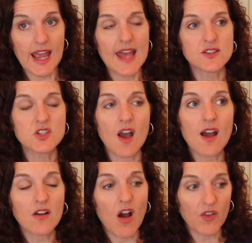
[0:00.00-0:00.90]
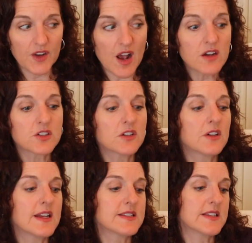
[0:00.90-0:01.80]
And Scott called the doctor
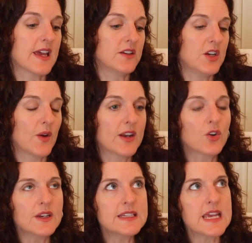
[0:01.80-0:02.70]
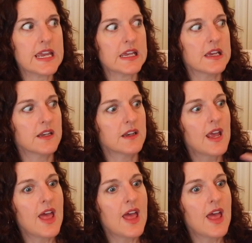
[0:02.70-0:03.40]
and said, you know, I had already taken,